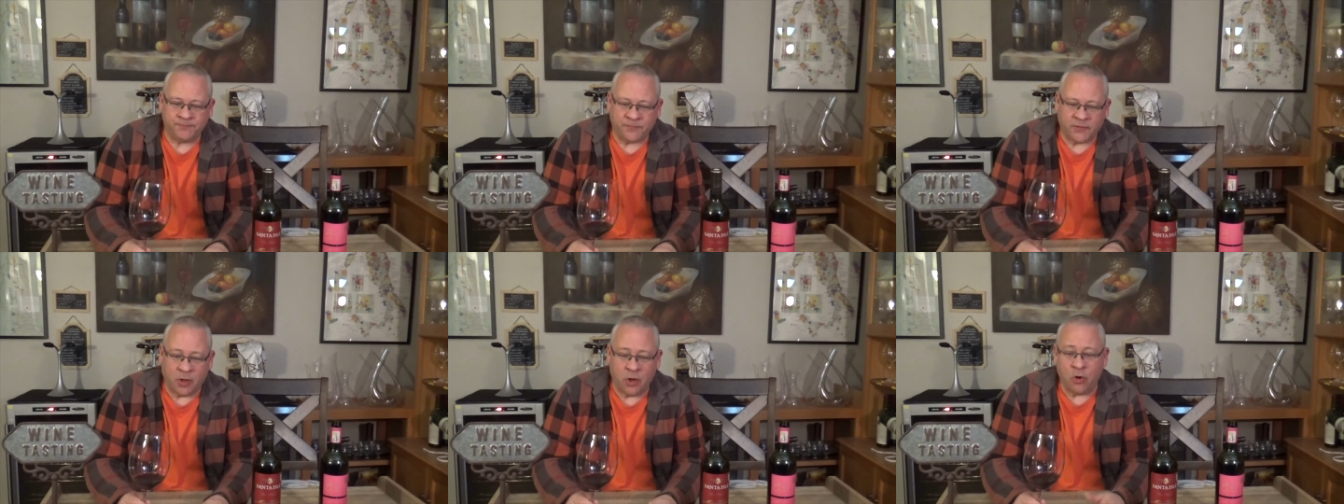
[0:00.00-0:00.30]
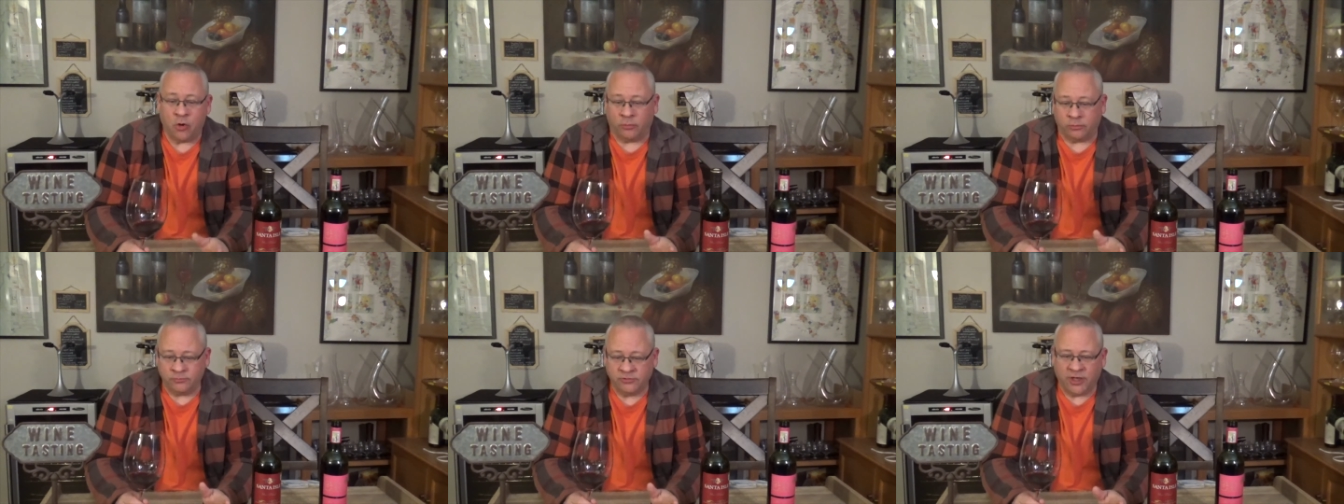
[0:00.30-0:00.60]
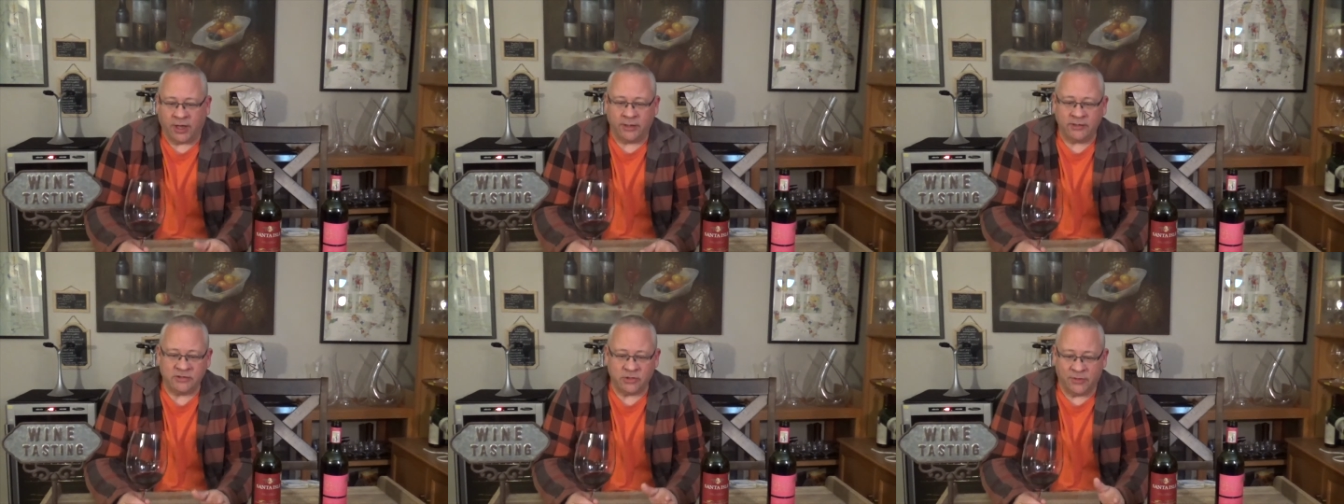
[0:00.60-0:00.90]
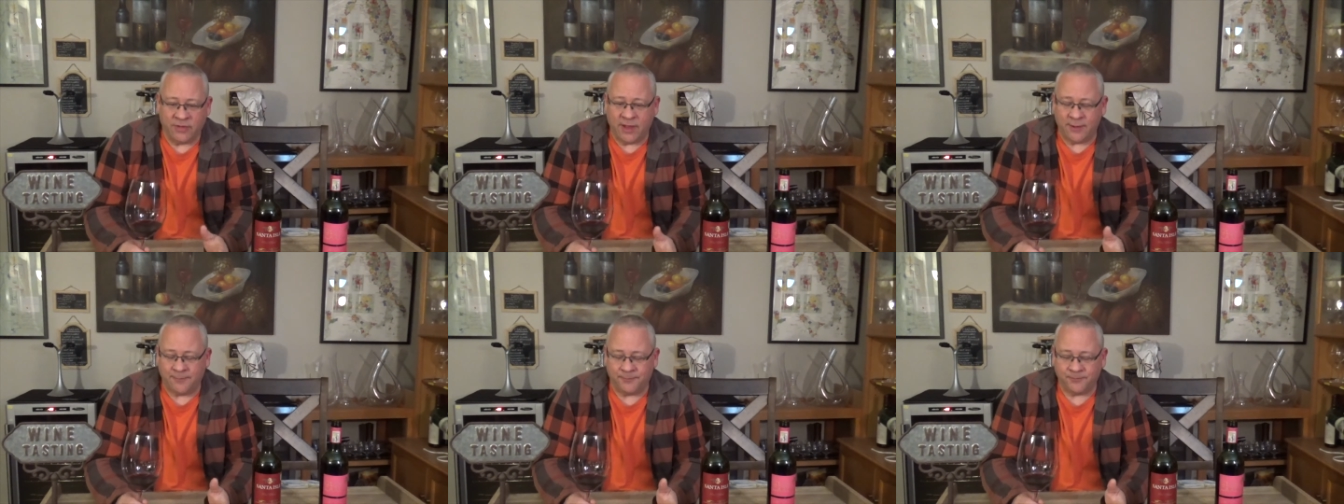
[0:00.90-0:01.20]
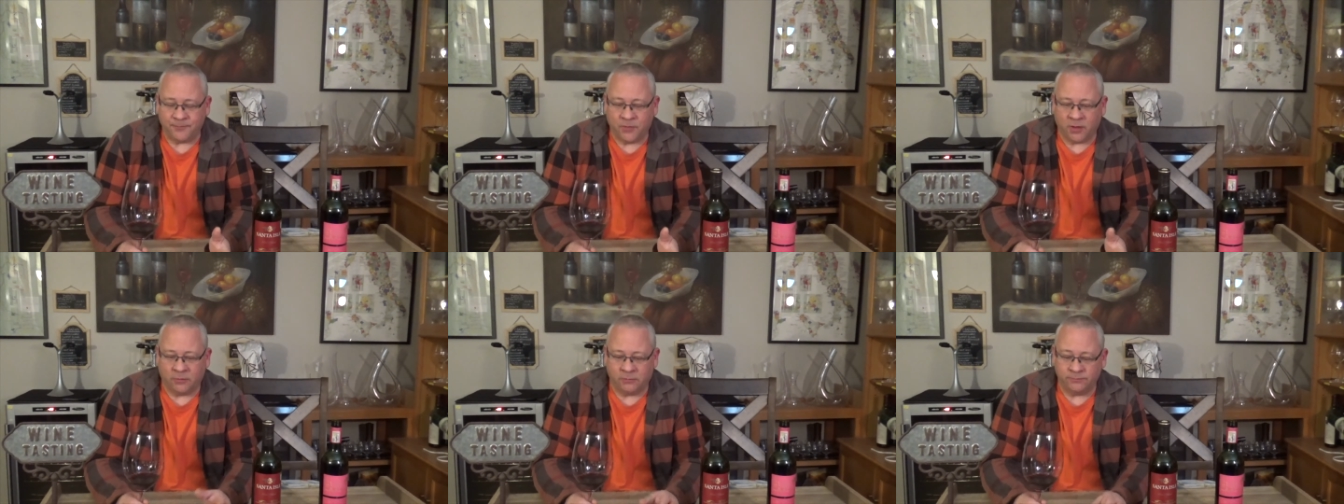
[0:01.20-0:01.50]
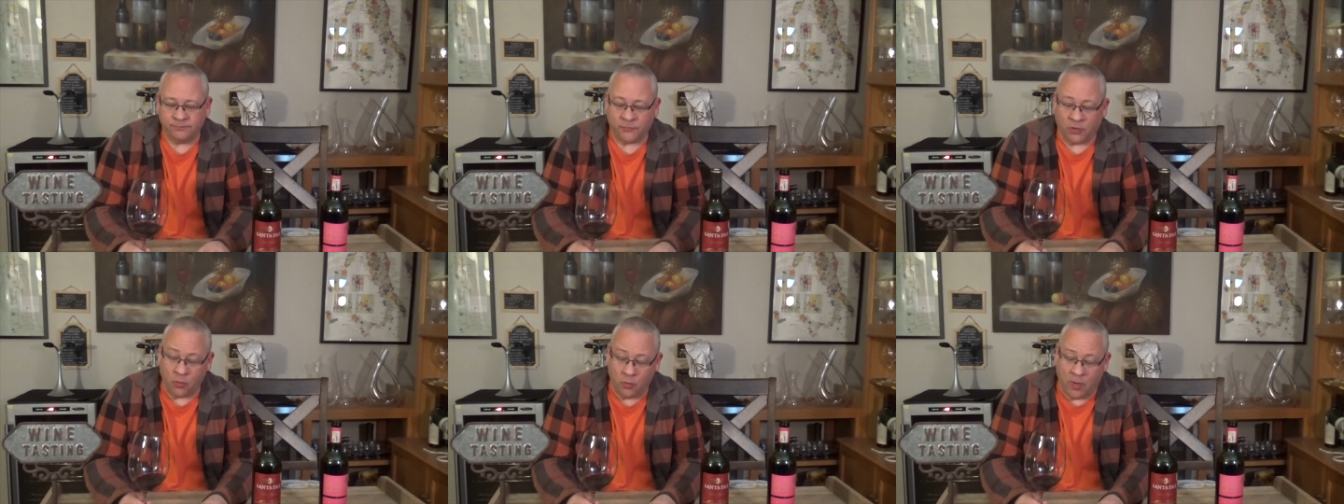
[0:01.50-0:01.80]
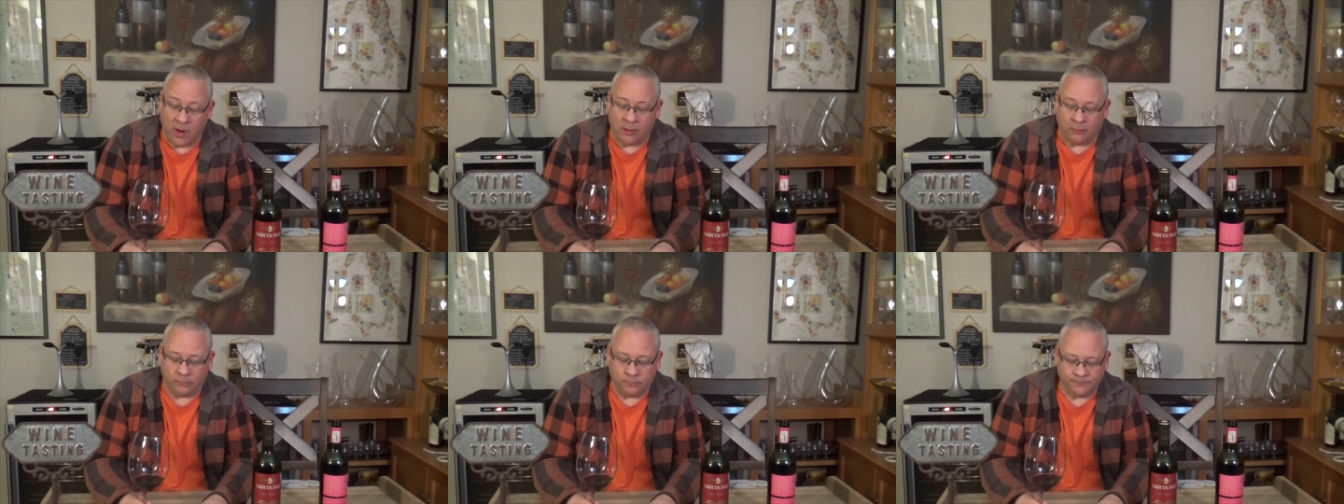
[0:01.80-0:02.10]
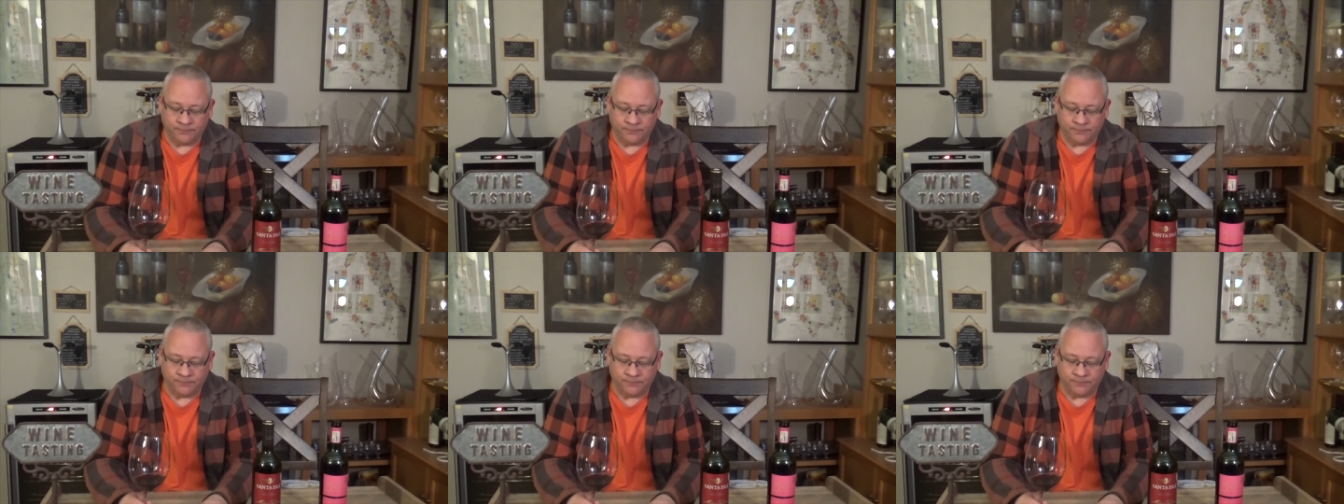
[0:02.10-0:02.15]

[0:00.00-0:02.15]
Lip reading: Oh, okay. So that, oh, wow.